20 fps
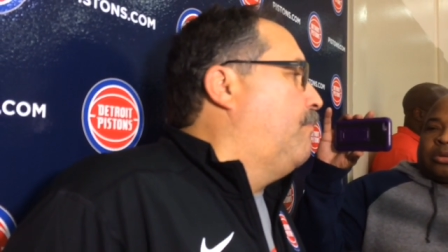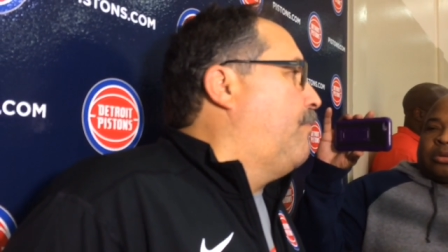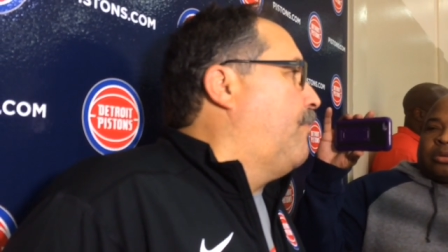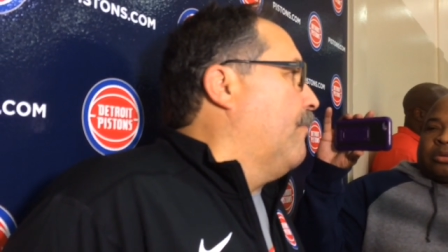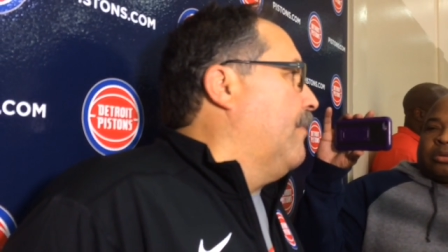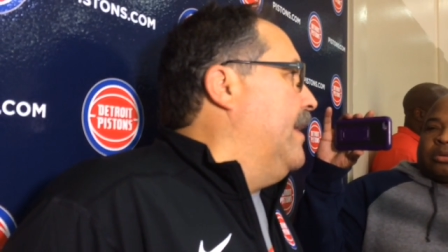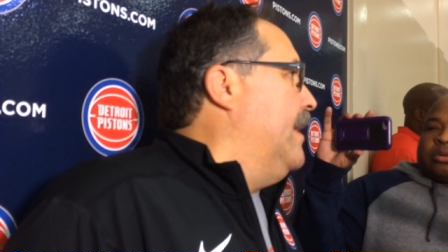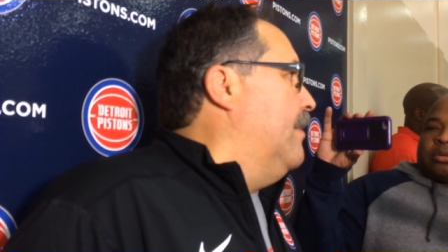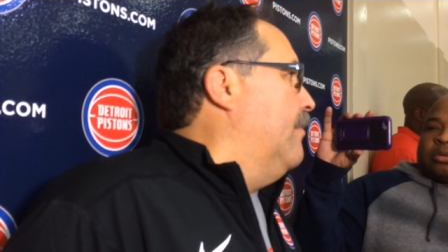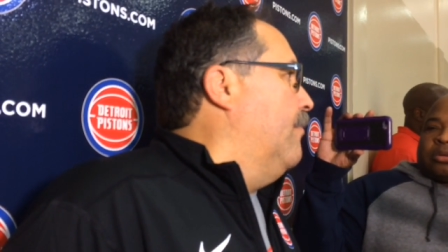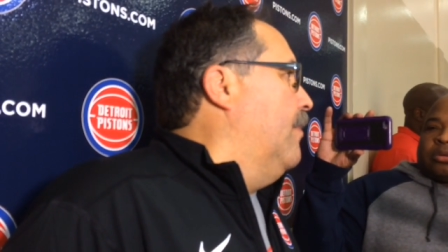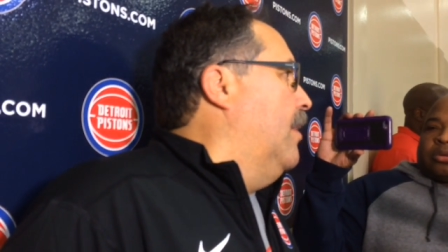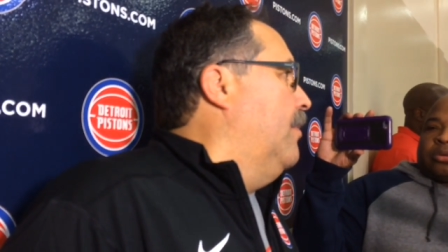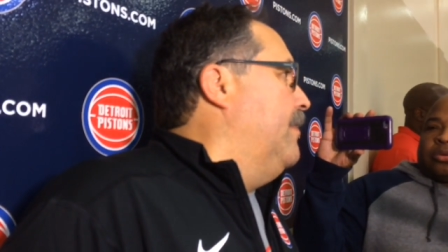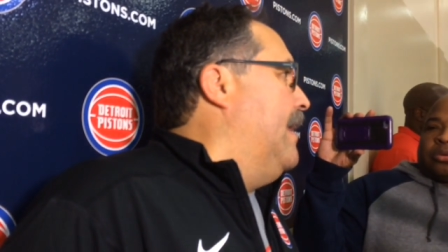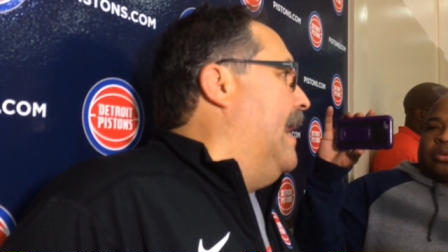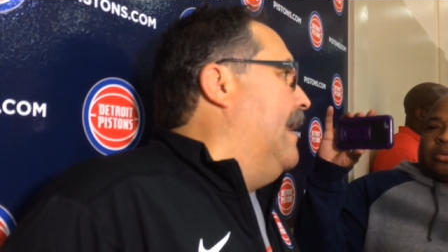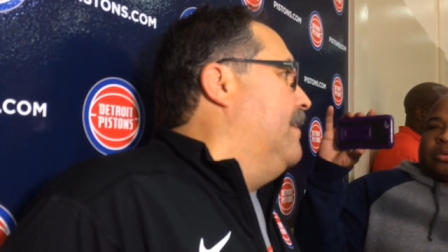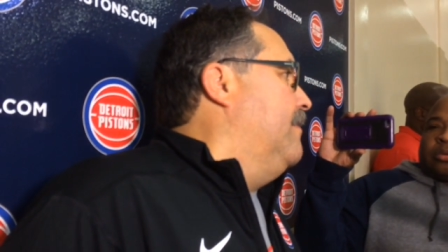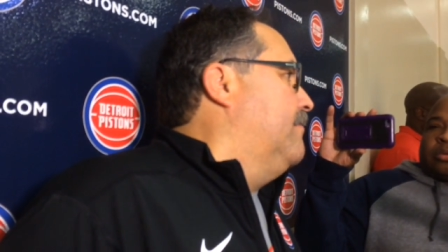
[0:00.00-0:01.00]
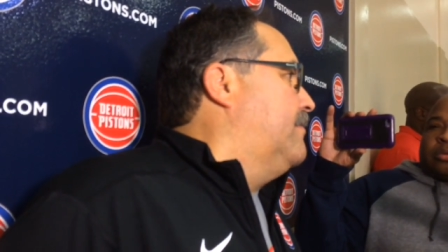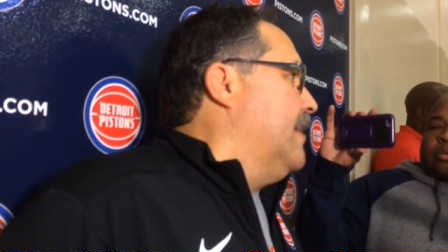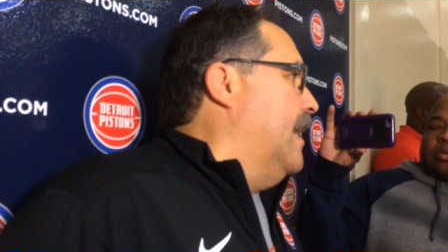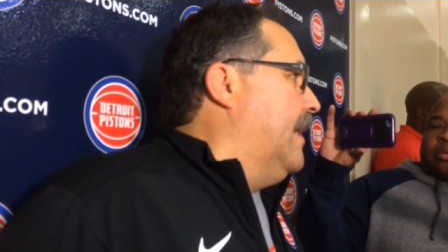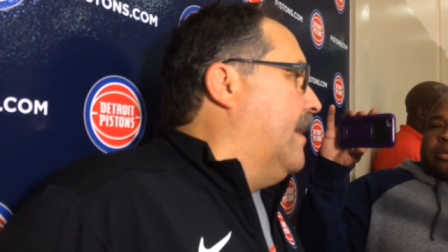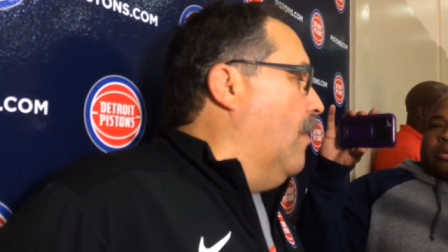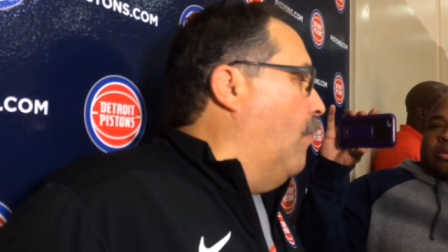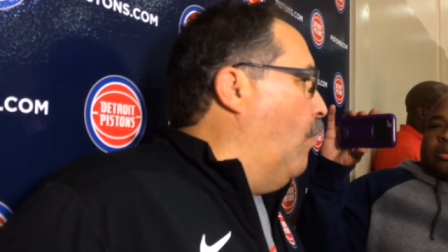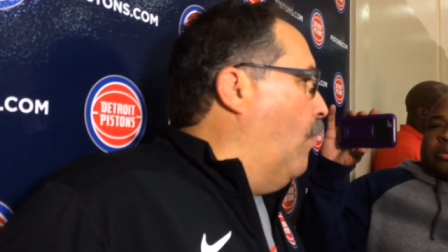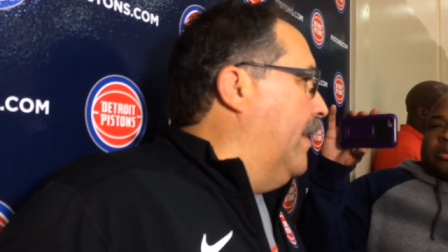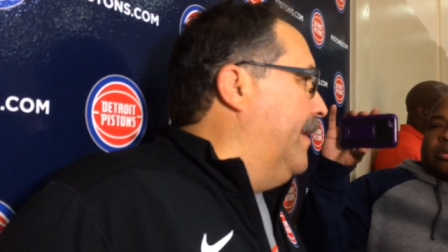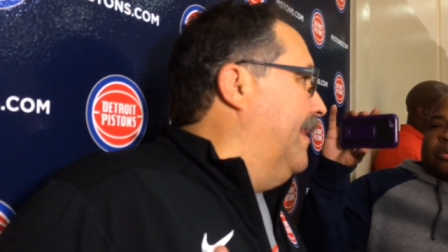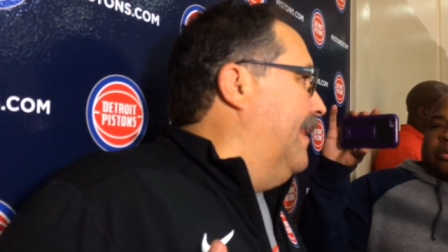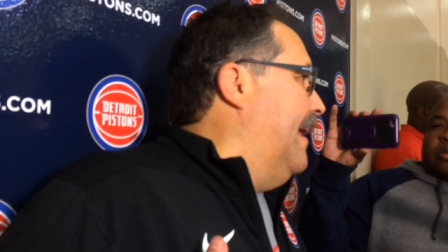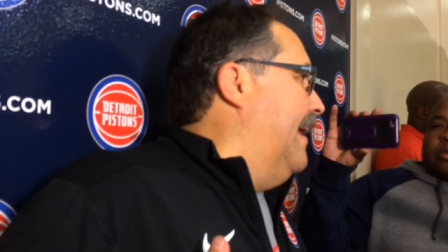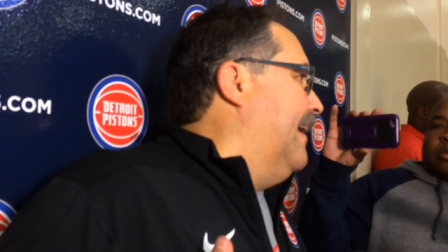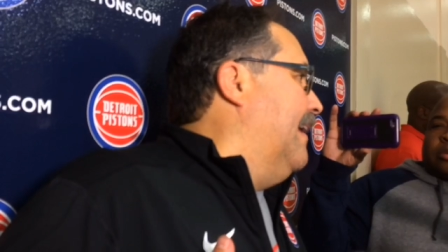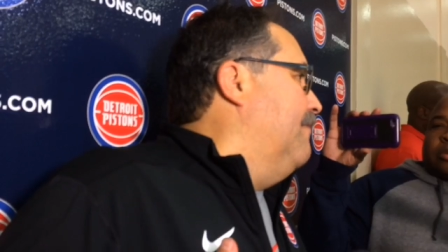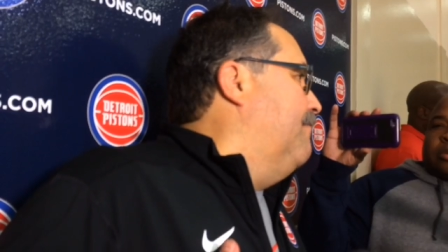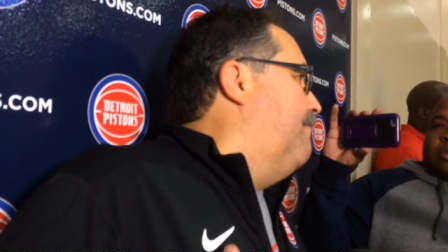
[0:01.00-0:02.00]
three in a row, now you take a one
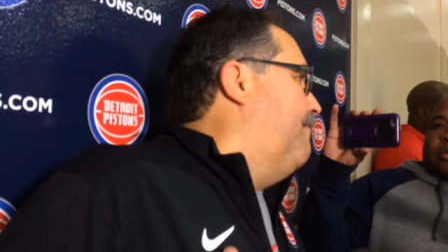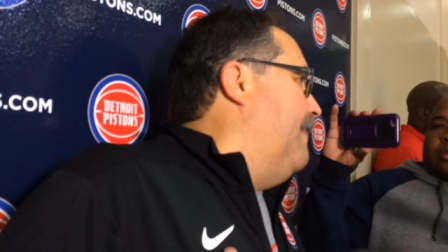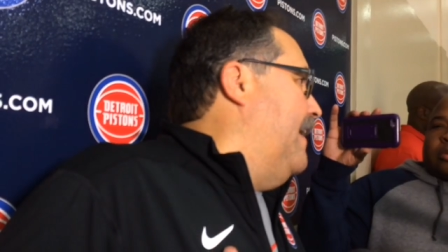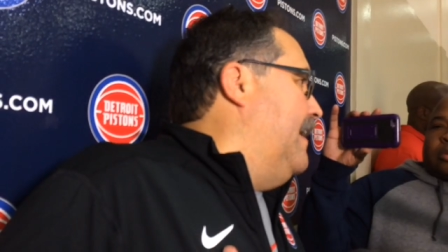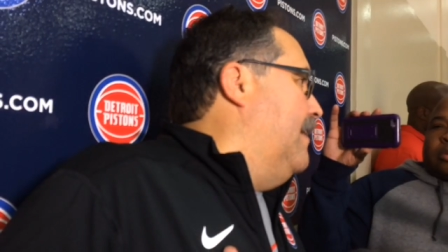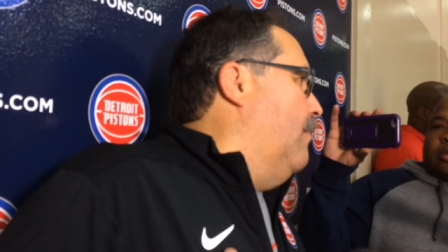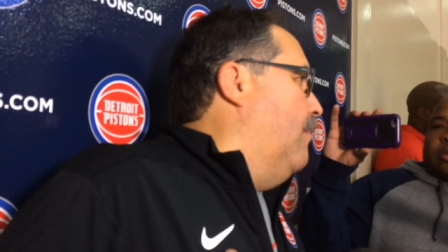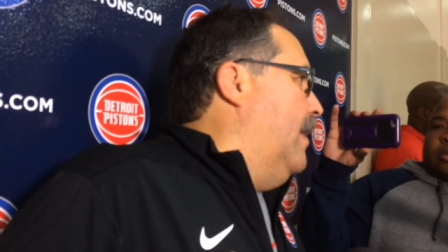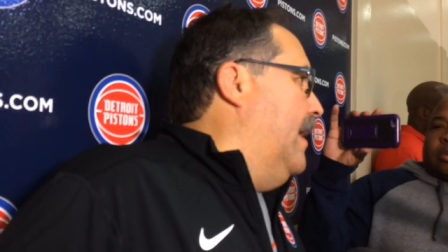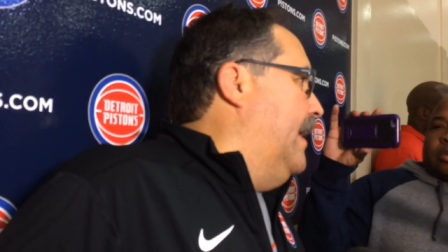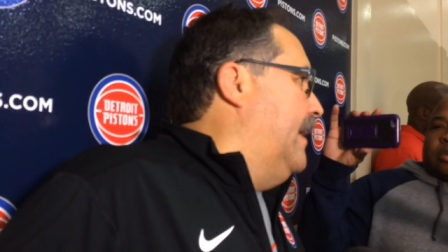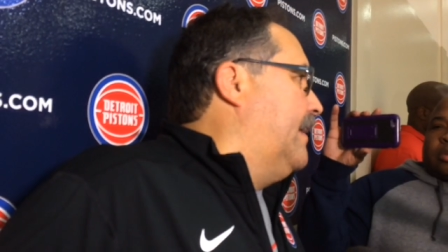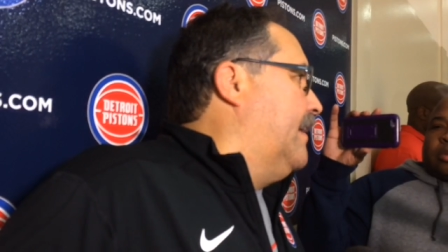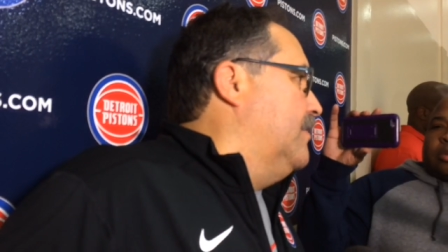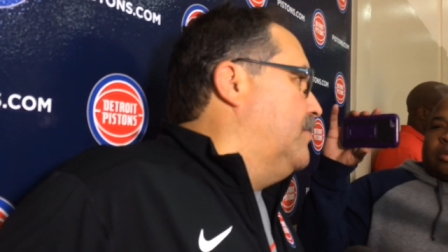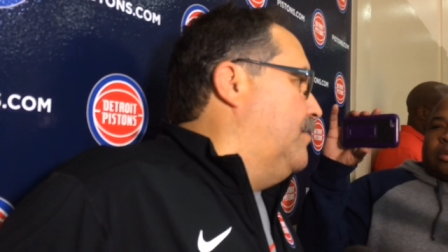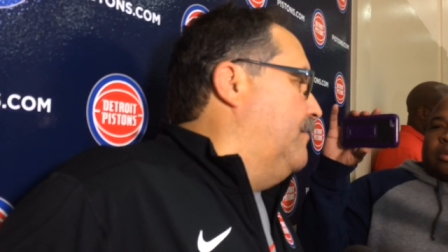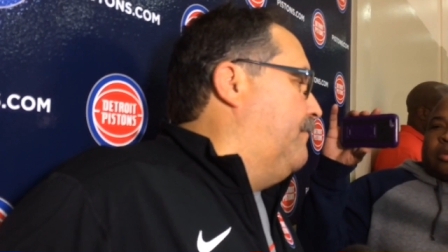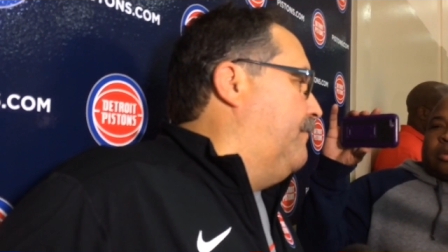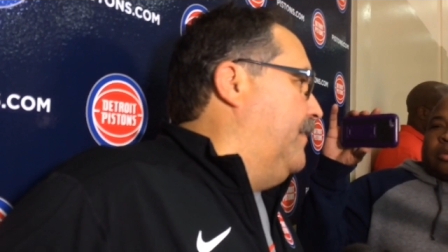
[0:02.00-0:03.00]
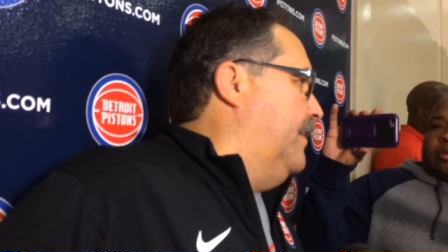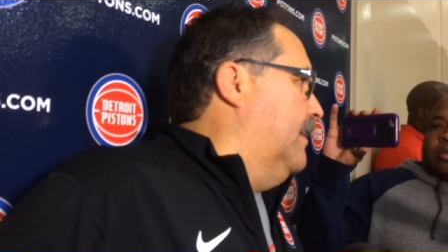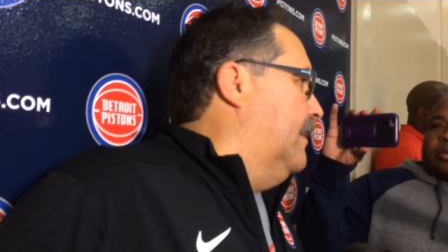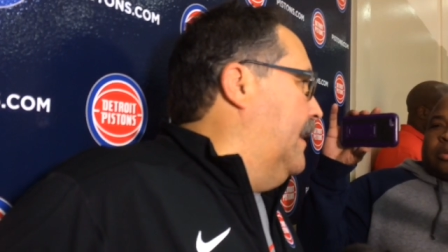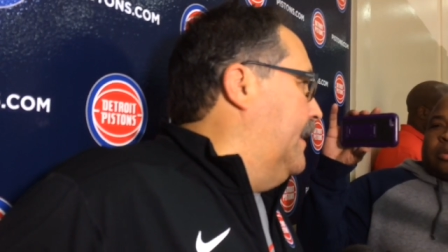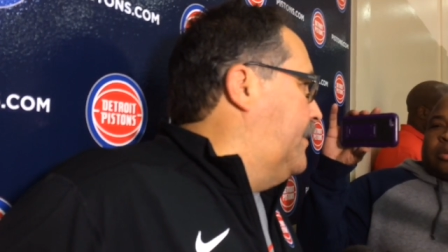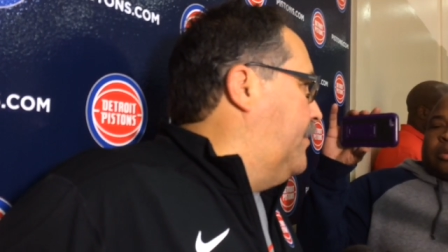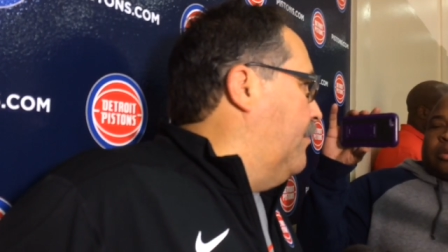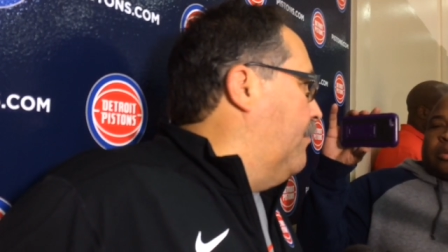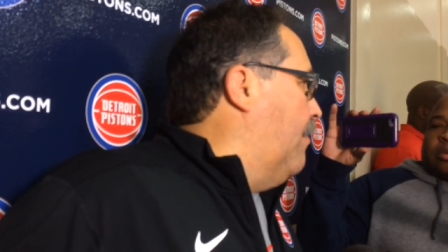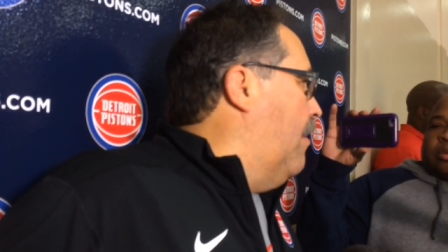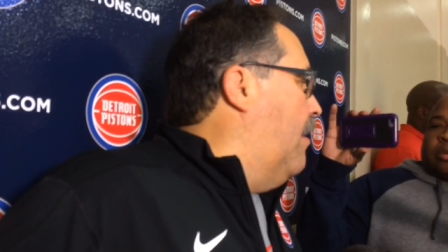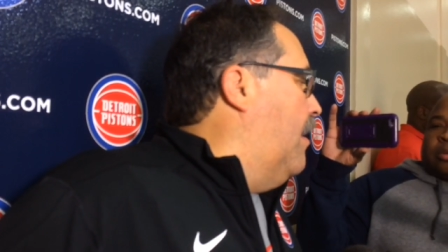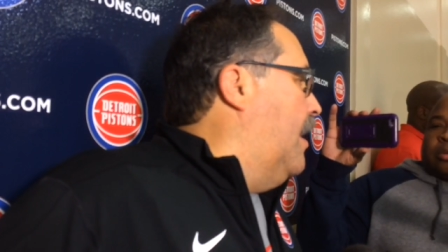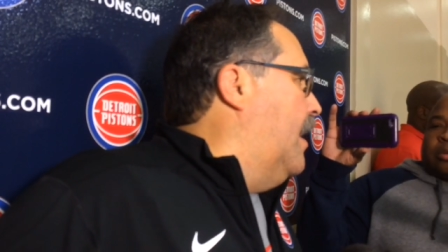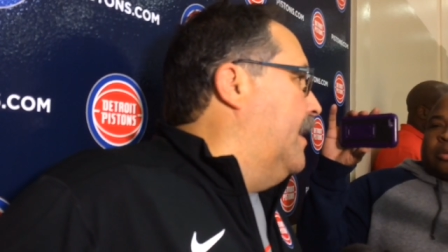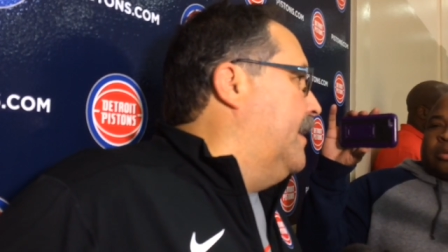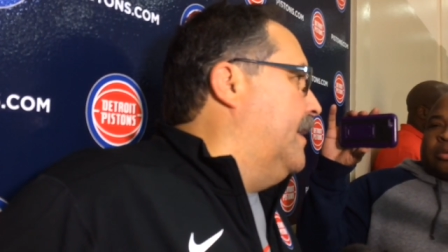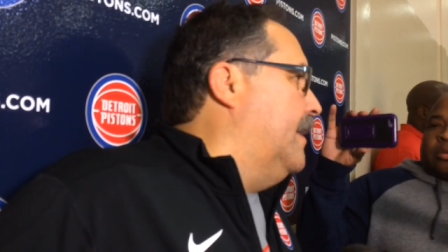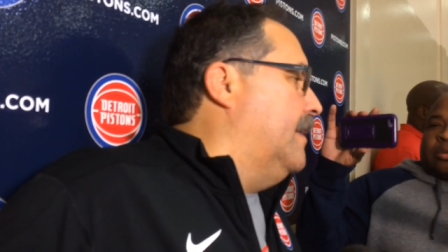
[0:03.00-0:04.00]
legged fadeaway because you feel like you're
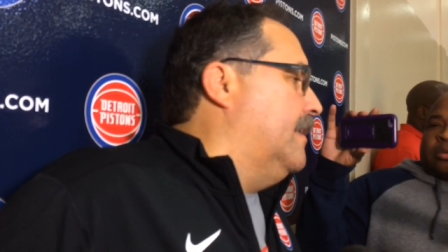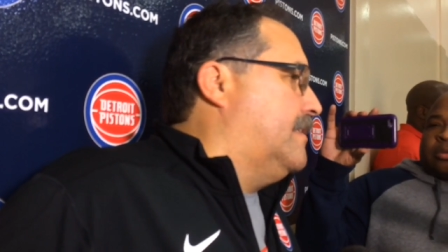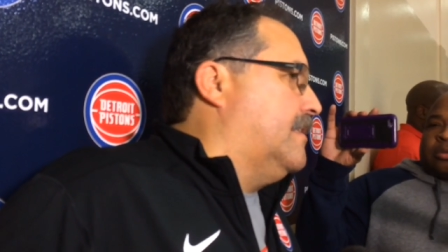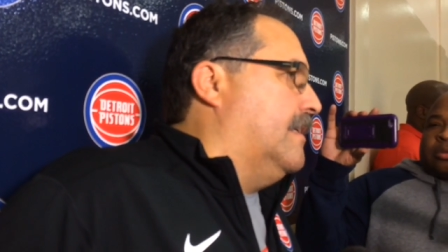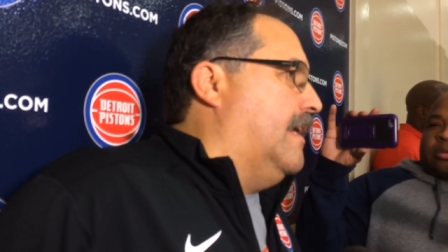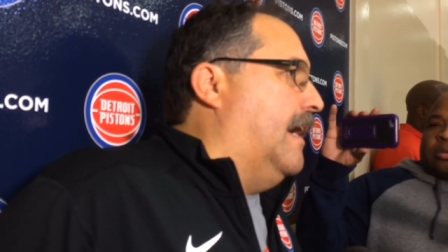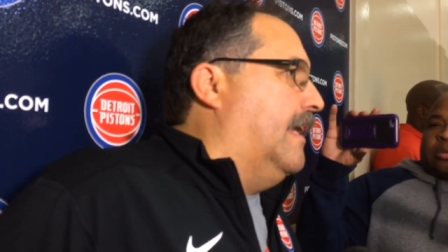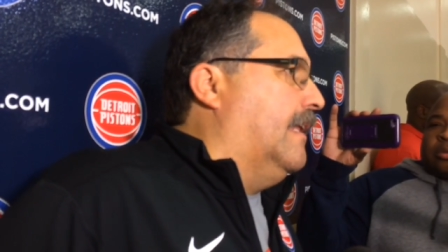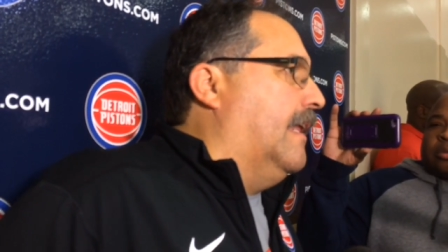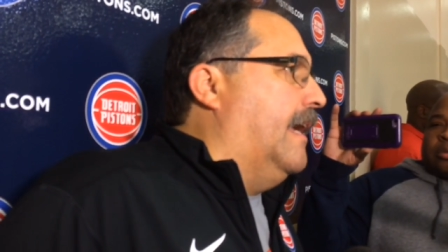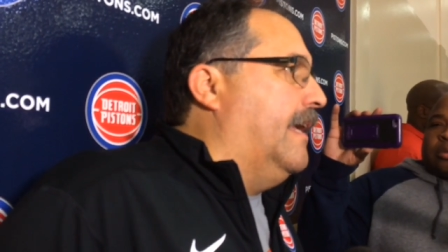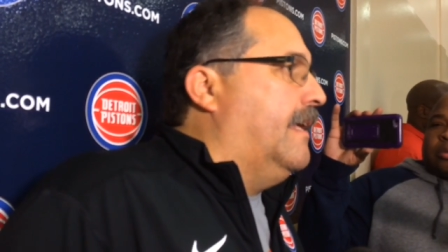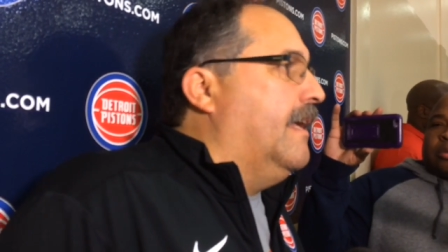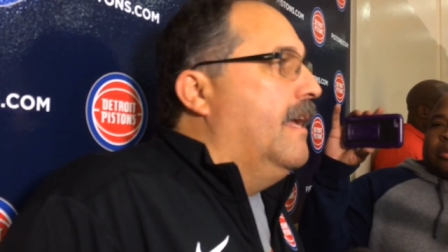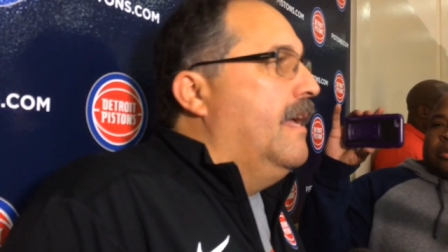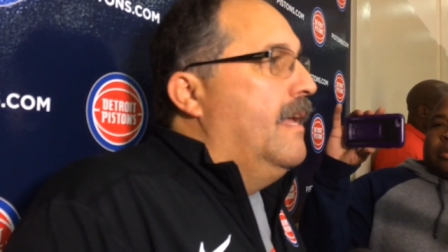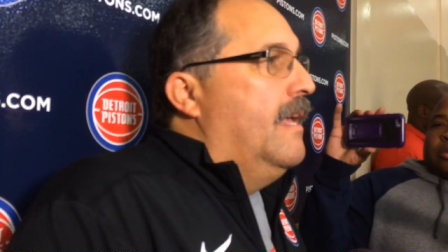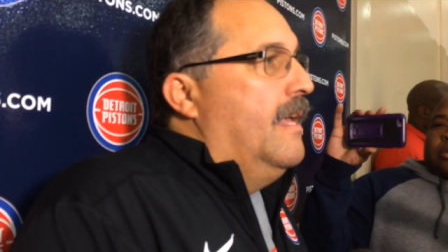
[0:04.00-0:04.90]
on, and it's not like